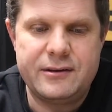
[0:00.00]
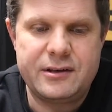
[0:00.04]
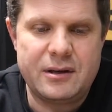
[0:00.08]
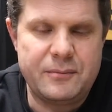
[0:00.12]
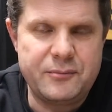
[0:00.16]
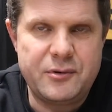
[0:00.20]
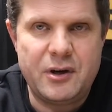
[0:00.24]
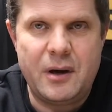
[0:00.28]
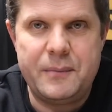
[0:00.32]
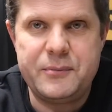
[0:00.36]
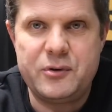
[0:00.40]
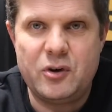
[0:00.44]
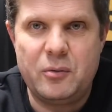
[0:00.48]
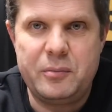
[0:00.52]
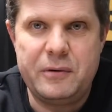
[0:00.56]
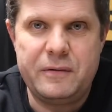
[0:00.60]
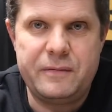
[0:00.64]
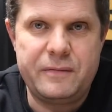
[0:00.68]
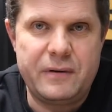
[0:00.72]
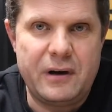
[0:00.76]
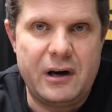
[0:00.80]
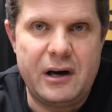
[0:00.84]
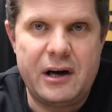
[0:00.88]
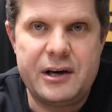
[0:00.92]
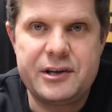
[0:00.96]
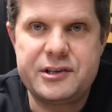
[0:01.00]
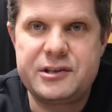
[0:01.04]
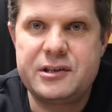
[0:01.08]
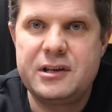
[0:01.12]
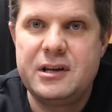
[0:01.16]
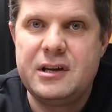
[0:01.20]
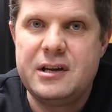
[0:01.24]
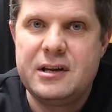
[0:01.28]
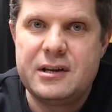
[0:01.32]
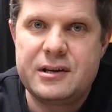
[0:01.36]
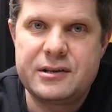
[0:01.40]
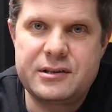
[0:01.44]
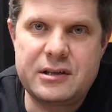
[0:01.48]
Sometimes it'll be fast,
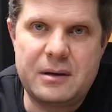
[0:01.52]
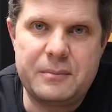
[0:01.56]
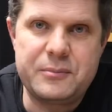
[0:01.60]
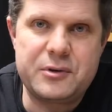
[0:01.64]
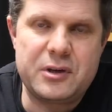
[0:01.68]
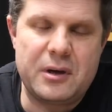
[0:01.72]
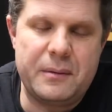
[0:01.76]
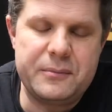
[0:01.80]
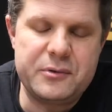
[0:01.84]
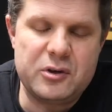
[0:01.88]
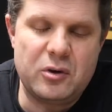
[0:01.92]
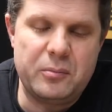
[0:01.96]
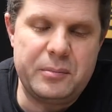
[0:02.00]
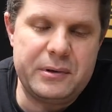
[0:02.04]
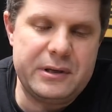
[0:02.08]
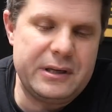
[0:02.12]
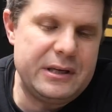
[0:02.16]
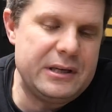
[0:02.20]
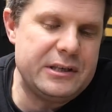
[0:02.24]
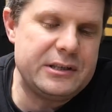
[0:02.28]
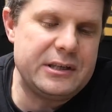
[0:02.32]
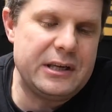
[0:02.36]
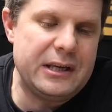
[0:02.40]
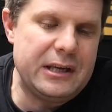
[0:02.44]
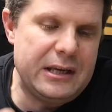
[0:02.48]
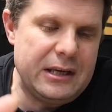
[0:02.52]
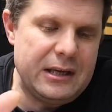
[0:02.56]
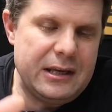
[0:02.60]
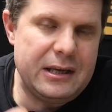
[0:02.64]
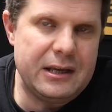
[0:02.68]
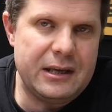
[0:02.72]
sometimes it'll be easy.